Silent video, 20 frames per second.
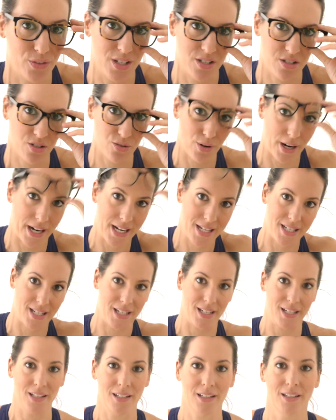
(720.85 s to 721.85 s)
this
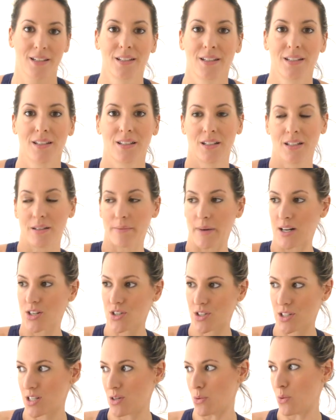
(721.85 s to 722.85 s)
crazy. I'm
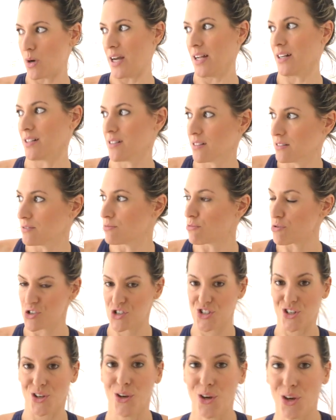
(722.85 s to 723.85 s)
actually quite
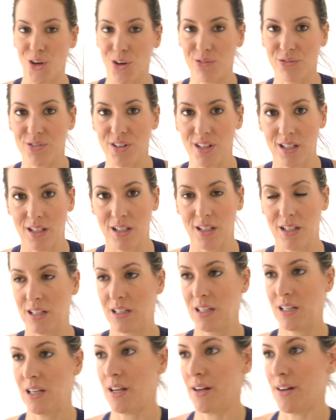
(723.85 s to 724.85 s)
reserved
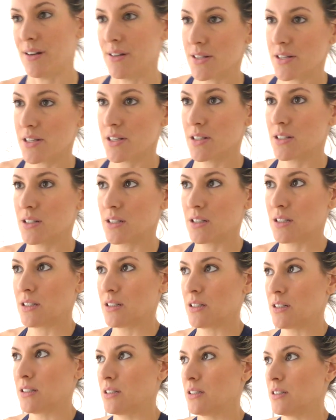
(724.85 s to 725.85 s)
and
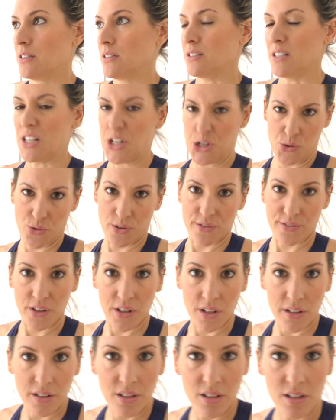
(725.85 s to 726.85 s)

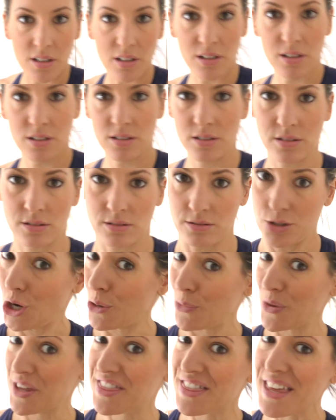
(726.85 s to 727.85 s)
introvert. Not
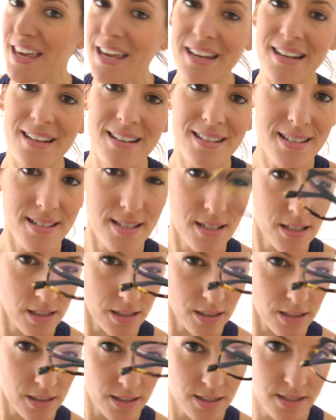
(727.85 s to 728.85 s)
with these.
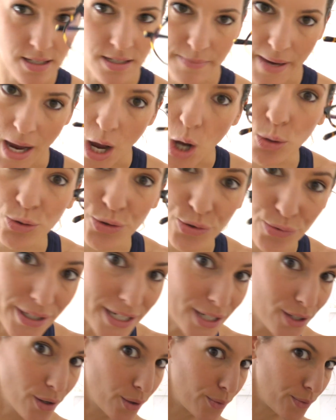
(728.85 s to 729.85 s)
This is my alter
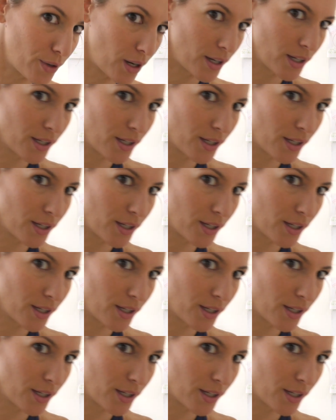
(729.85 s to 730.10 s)
ego right